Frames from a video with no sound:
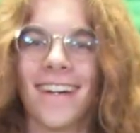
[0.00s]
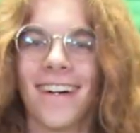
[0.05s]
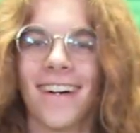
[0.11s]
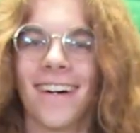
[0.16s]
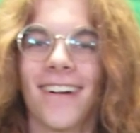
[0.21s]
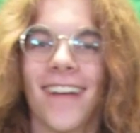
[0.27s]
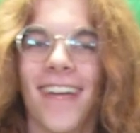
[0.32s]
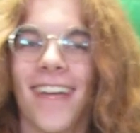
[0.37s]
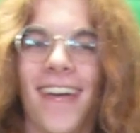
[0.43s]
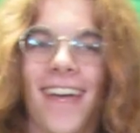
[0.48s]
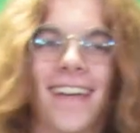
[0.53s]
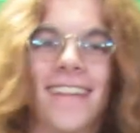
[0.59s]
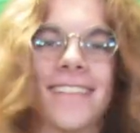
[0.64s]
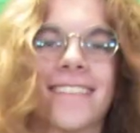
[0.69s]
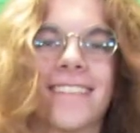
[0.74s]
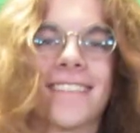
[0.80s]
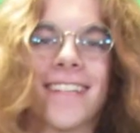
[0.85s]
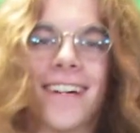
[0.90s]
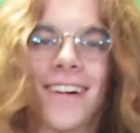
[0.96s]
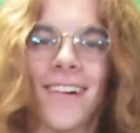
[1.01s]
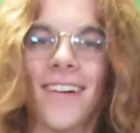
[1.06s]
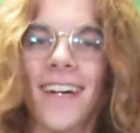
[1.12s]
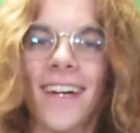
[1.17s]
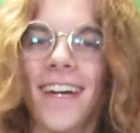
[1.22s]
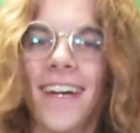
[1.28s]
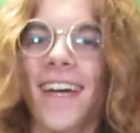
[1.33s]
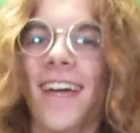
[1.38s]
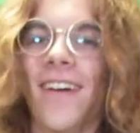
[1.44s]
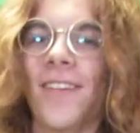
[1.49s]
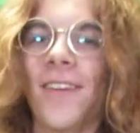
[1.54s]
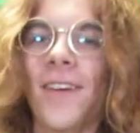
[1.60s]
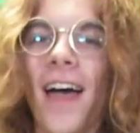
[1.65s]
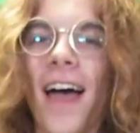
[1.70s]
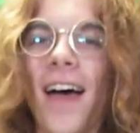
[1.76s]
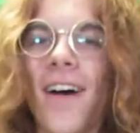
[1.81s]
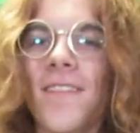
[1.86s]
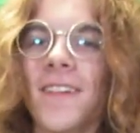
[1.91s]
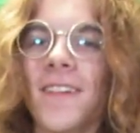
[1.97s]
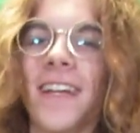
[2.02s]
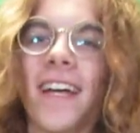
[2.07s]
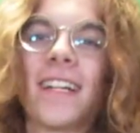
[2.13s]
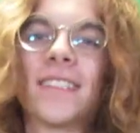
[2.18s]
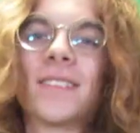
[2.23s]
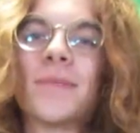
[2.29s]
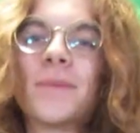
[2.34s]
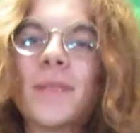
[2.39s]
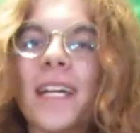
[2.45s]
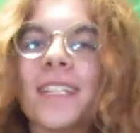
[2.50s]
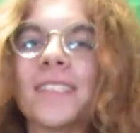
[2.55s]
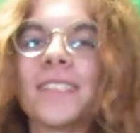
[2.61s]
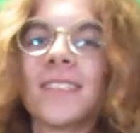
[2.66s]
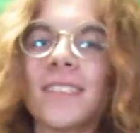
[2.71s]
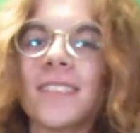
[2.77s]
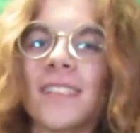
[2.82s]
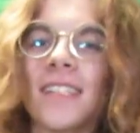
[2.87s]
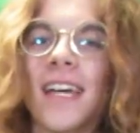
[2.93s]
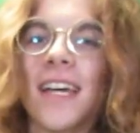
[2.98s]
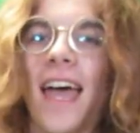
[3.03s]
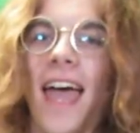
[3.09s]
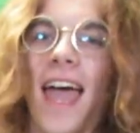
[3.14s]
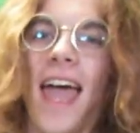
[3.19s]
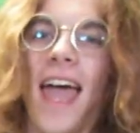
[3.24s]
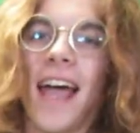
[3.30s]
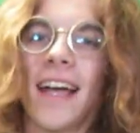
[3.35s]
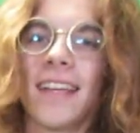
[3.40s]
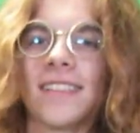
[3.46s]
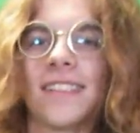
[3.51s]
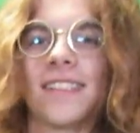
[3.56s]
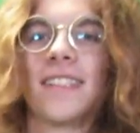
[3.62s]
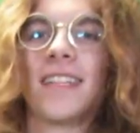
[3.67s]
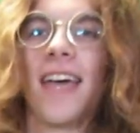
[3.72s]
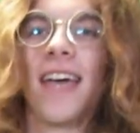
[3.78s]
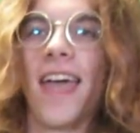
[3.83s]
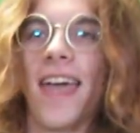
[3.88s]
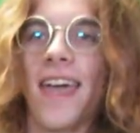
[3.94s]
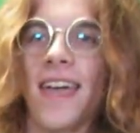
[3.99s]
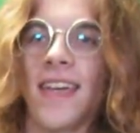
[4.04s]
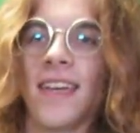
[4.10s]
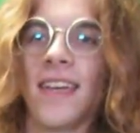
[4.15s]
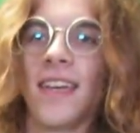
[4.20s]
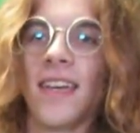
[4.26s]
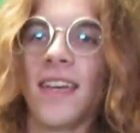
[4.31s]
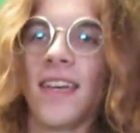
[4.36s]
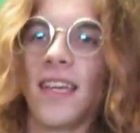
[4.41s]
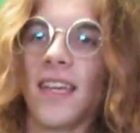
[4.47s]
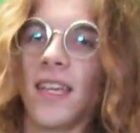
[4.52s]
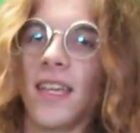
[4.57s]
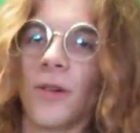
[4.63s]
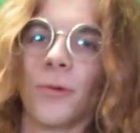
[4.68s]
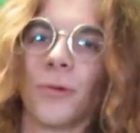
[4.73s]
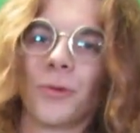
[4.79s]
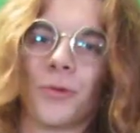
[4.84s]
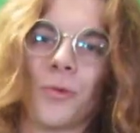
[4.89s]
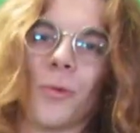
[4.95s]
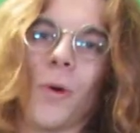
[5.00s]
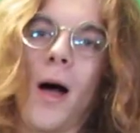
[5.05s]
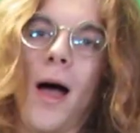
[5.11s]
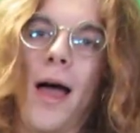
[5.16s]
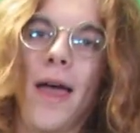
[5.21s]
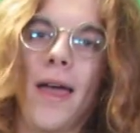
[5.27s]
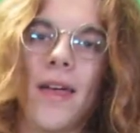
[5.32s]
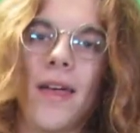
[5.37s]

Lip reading: Okay, so if you have an exponential, x to the a equals y.